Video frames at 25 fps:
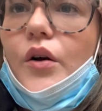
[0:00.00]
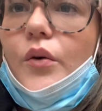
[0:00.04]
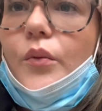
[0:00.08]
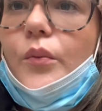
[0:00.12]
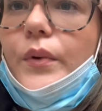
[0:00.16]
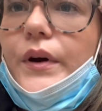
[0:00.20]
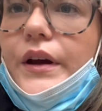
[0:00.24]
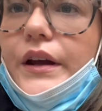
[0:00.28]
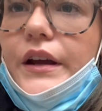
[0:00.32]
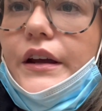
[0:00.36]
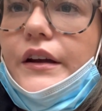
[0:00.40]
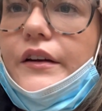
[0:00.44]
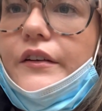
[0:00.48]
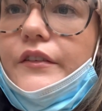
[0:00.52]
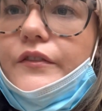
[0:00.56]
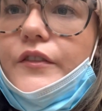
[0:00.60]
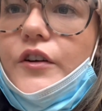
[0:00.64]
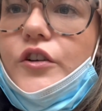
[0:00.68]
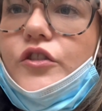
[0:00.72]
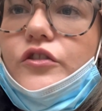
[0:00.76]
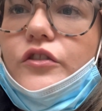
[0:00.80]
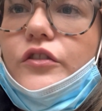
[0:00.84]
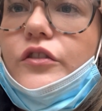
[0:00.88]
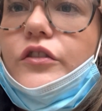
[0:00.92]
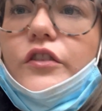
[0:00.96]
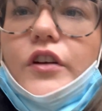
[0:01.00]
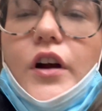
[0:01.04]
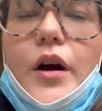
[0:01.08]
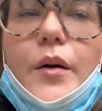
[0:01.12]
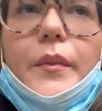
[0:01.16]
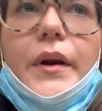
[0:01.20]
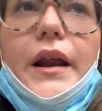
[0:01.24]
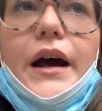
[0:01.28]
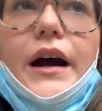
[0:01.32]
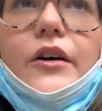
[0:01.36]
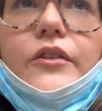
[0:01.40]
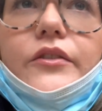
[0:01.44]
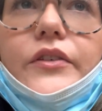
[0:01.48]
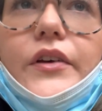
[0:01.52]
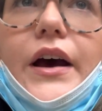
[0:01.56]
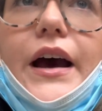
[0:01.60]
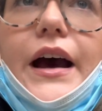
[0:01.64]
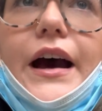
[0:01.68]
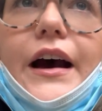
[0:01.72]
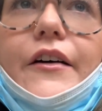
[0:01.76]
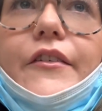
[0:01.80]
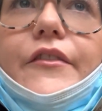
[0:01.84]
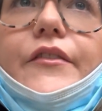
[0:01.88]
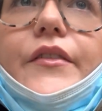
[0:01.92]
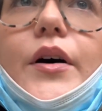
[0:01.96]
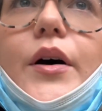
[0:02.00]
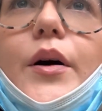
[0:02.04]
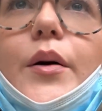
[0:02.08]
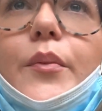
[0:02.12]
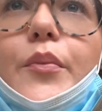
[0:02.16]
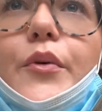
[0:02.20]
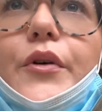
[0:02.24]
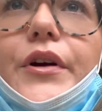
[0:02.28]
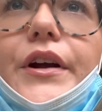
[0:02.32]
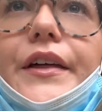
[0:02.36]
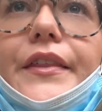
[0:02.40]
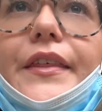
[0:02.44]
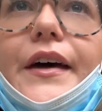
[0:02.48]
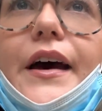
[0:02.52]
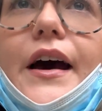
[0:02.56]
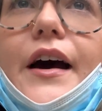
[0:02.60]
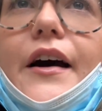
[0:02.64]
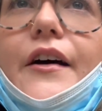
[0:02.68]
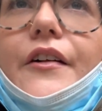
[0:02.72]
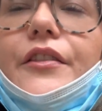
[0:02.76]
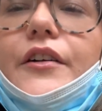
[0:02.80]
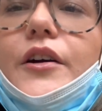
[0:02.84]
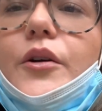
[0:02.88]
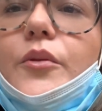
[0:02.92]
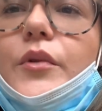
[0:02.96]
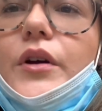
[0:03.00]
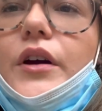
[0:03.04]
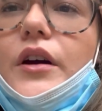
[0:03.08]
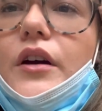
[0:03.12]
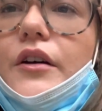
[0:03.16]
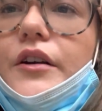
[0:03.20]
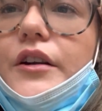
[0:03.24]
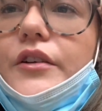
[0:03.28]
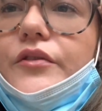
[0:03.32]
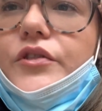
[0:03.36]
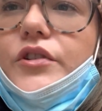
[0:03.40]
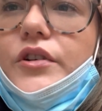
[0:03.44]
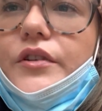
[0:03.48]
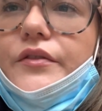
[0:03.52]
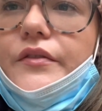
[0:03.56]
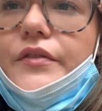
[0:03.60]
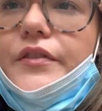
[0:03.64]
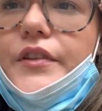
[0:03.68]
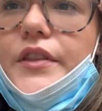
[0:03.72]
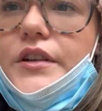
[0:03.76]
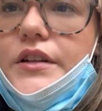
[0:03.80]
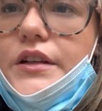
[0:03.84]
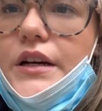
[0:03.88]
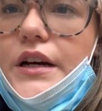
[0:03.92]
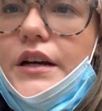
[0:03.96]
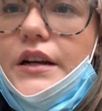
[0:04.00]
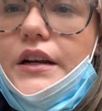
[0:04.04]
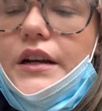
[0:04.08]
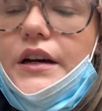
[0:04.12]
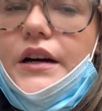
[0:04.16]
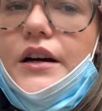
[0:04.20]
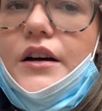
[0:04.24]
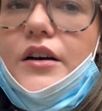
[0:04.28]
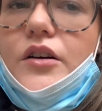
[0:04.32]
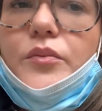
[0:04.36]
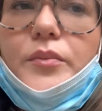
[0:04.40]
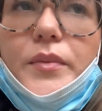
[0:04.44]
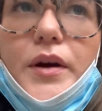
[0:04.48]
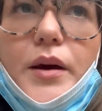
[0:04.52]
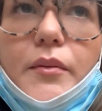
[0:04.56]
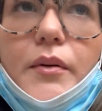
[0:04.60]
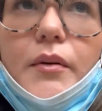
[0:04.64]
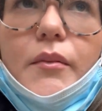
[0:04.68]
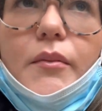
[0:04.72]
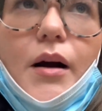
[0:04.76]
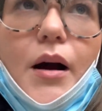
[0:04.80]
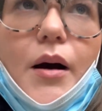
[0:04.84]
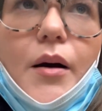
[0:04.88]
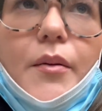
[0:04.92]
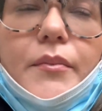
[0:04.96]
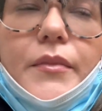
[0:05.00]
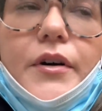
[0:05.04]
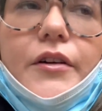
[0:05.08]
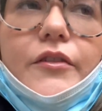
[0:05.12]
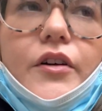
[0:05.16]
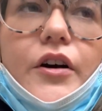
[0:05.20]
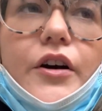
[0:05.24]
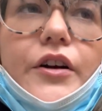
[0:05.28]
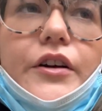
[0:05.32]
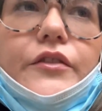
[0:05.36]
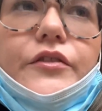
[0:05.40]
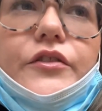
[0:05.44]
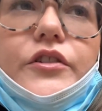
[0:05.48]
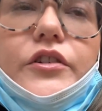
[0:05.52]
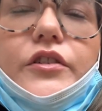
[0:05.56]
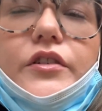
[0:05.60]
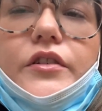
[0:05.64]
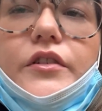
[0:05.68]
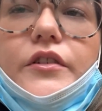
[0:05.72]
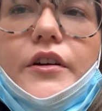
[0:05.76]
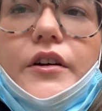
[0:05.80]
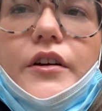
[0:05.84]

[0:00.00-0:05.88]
we just stopped now to have a breather. I think we're kind of done for the day now. Me and my mum are kind of just